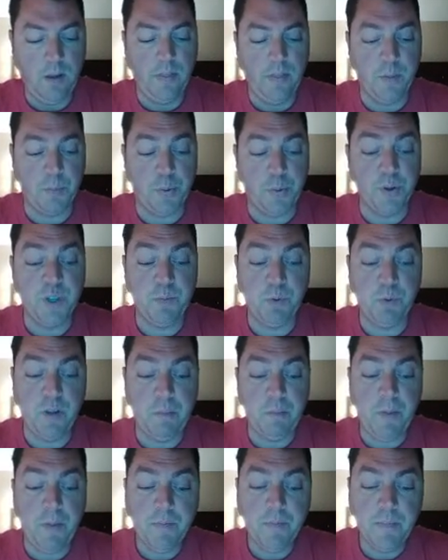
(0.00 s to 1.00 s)
The principal
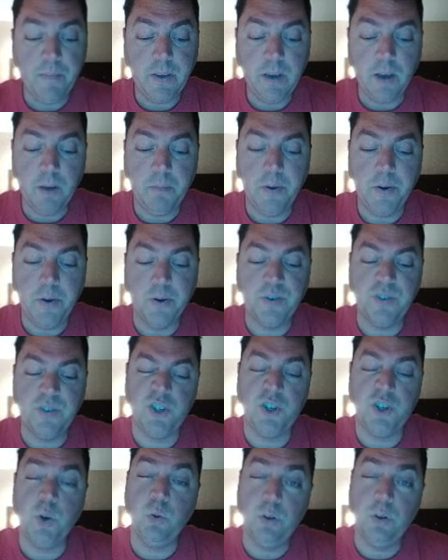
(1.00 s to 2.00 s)
above me appears to
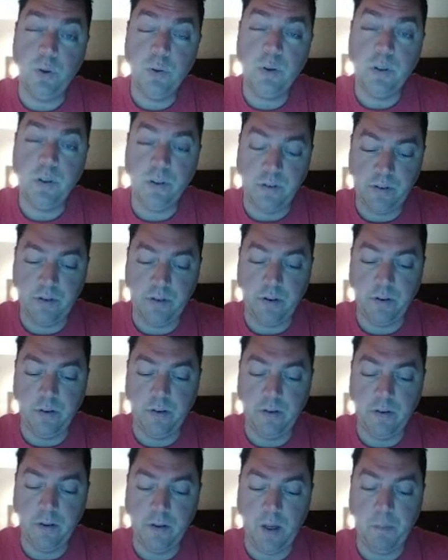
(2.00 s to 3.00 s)
show little
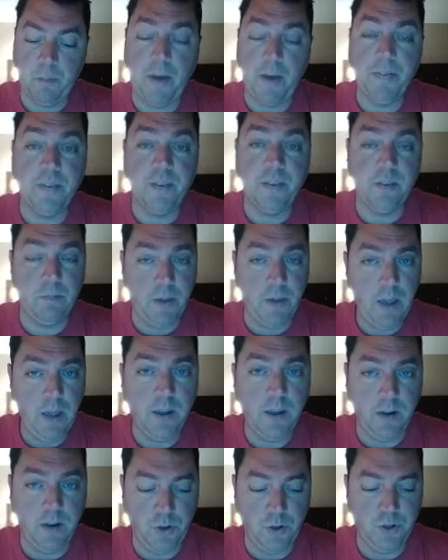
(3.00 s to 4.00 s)
concern about this
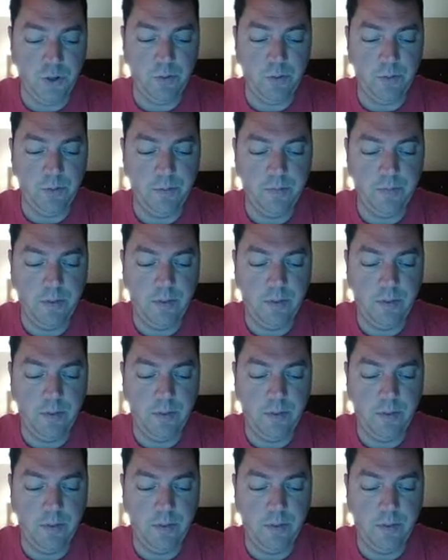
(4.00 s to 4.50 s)
being an issue.